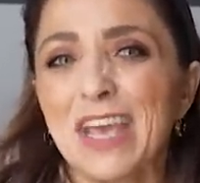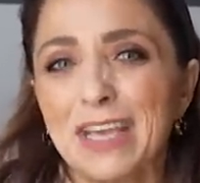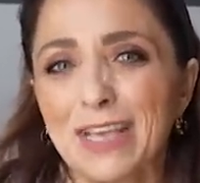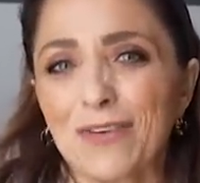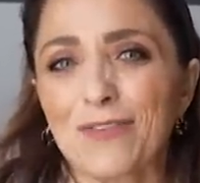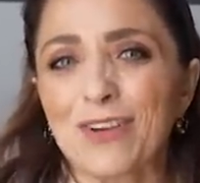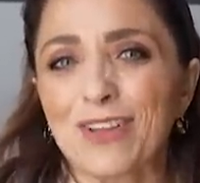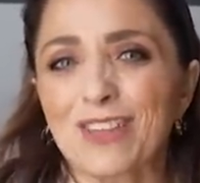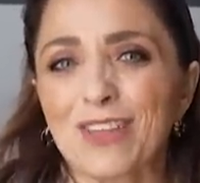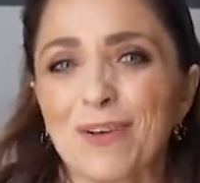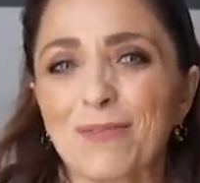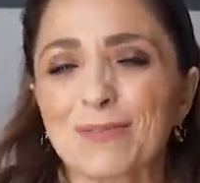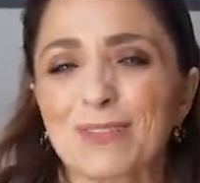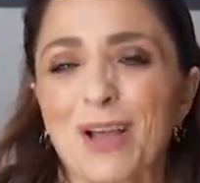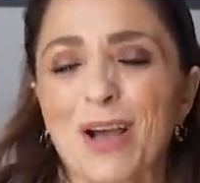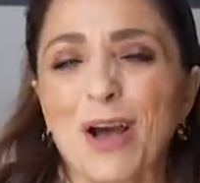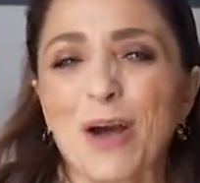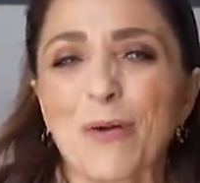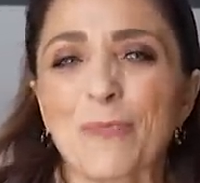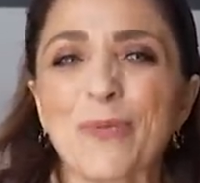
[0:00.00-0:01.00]
give it a thumbs
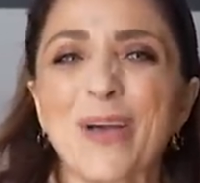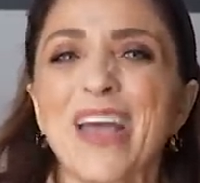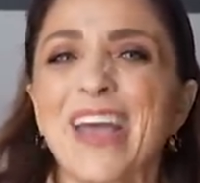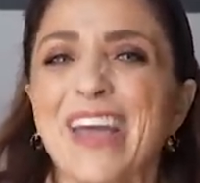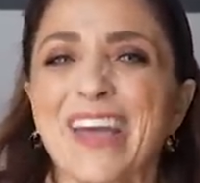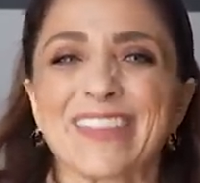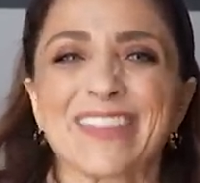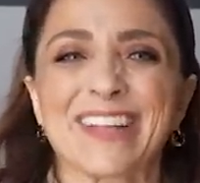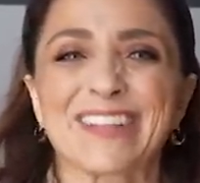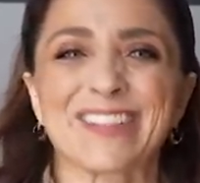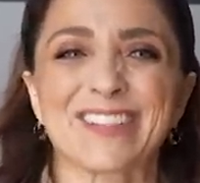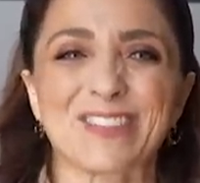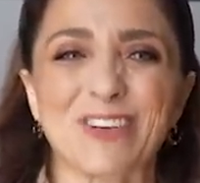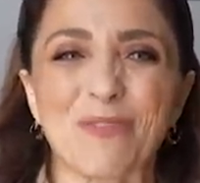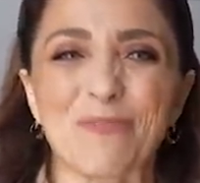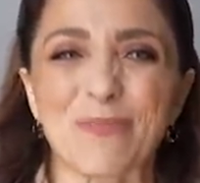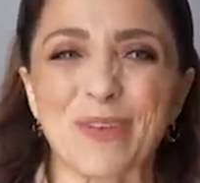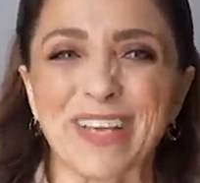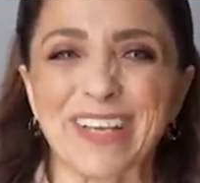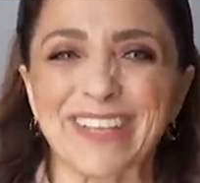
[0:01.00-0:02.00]
up and let's
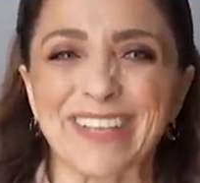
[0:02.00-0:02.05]
jump